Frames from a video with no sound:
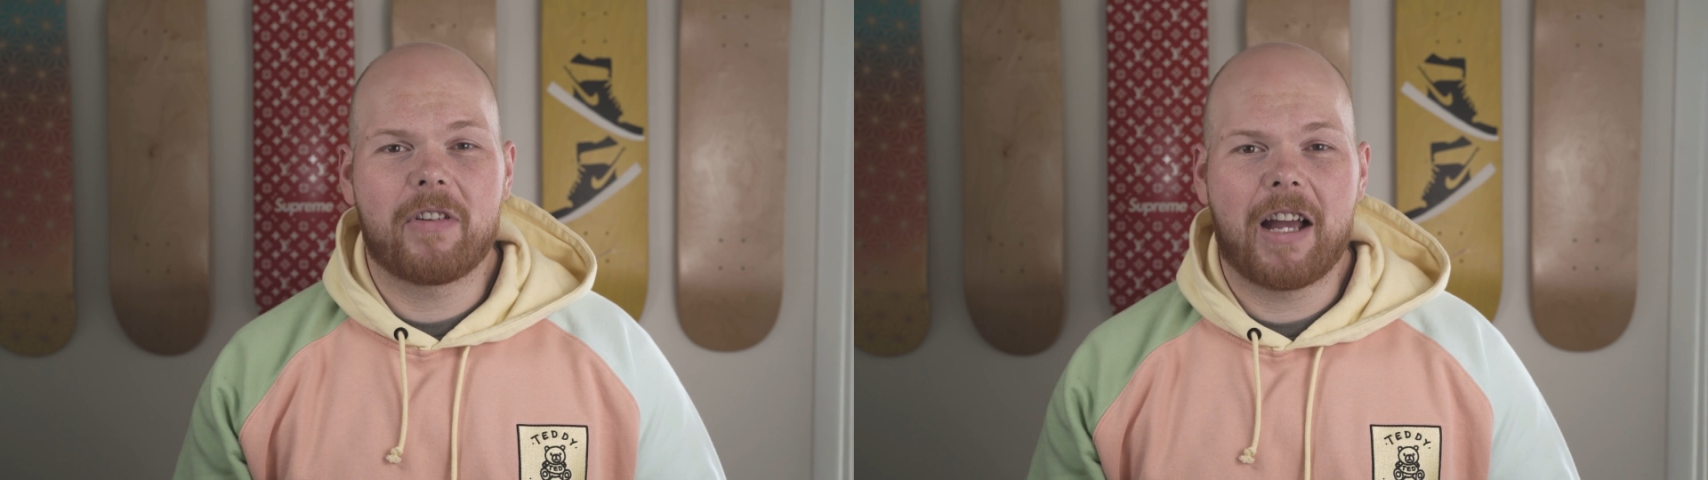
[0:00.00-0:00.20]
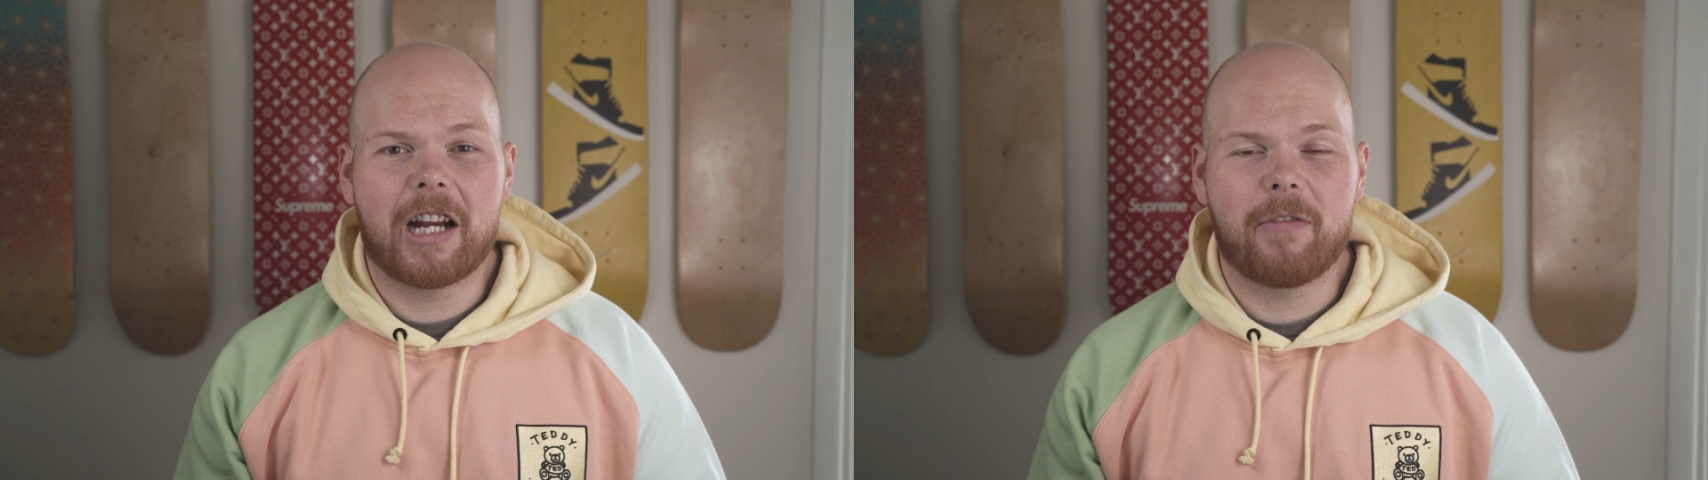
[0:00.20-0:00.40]

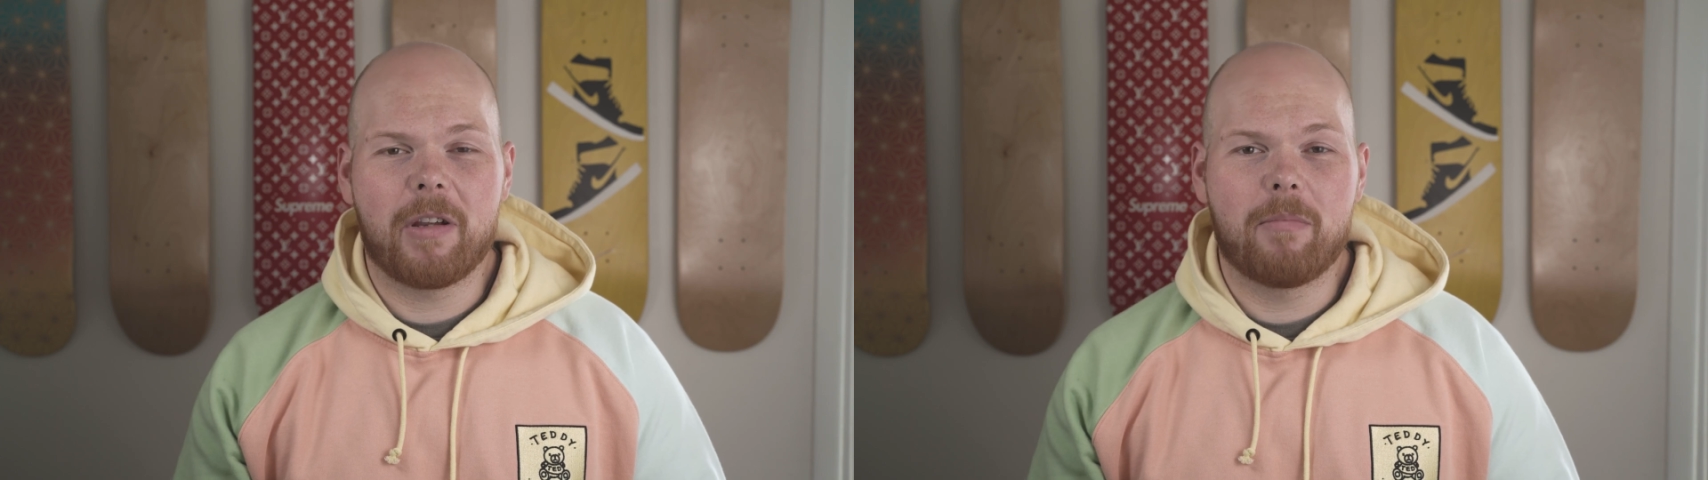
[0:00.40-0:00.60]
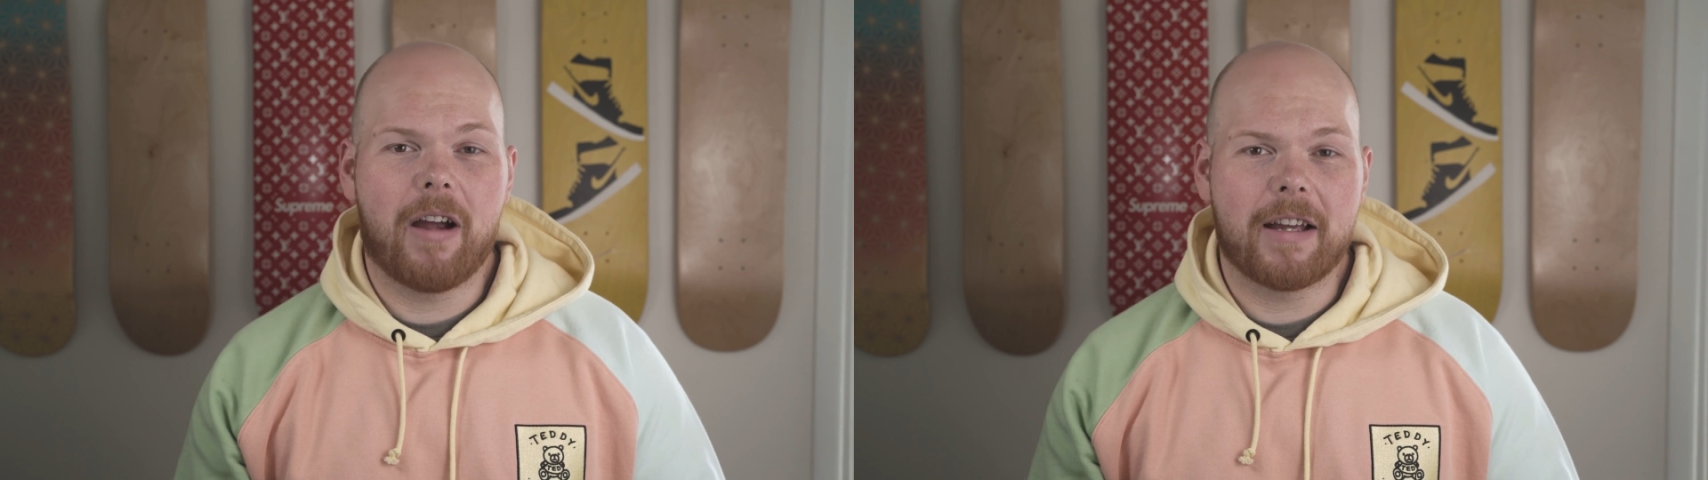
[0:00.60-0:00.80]

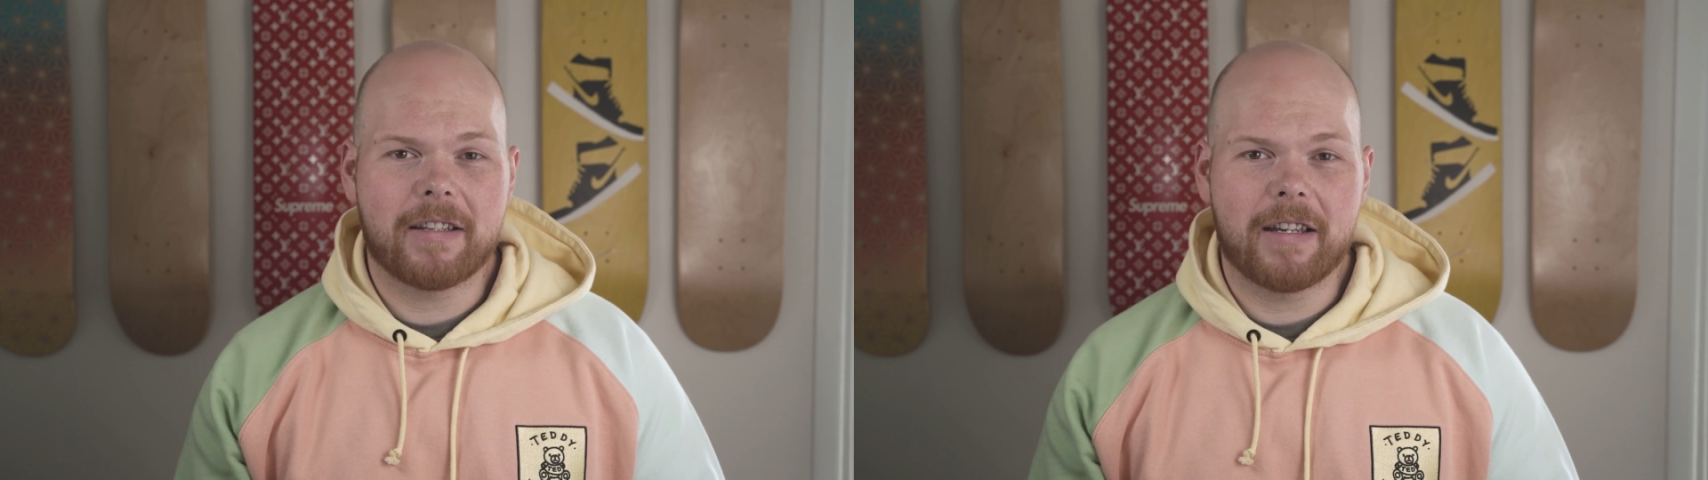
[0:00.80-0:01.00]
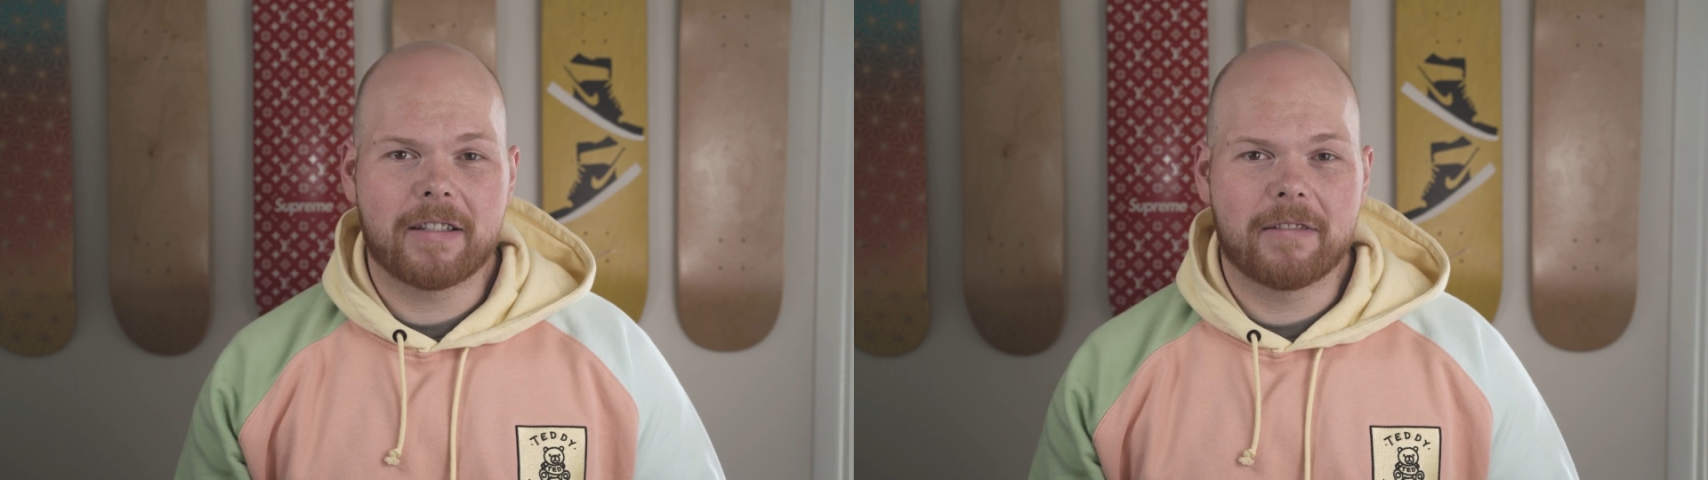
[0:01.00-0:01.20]
photography
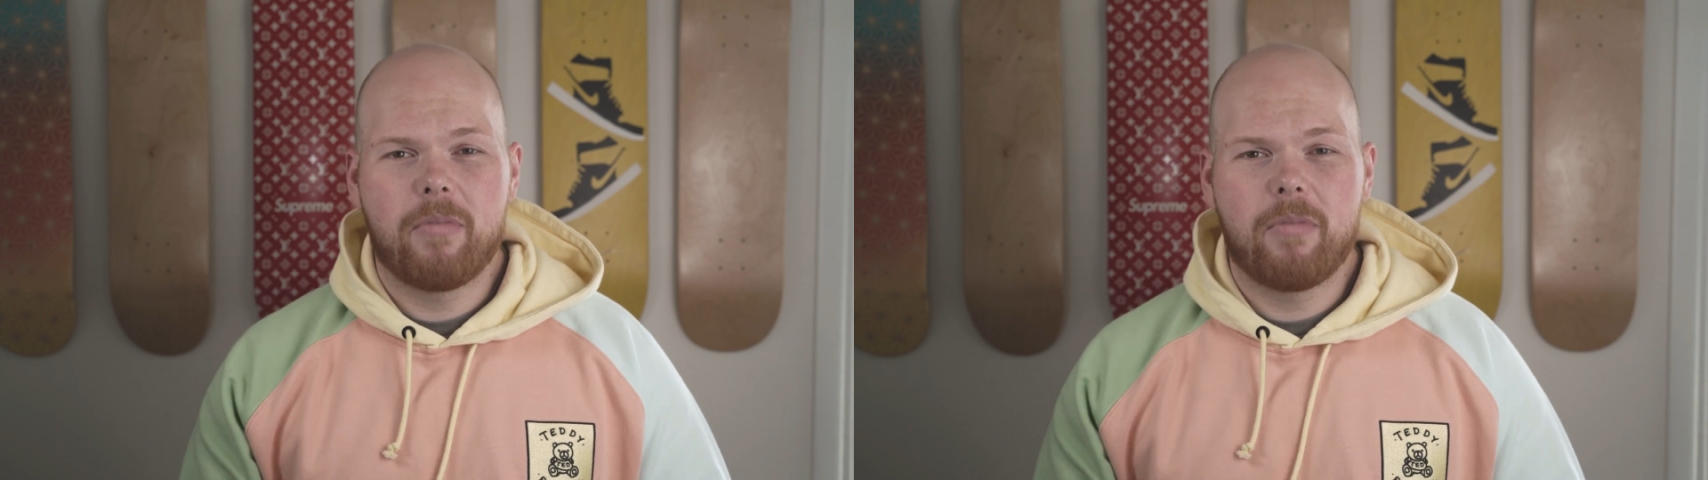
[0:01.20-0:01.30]
process.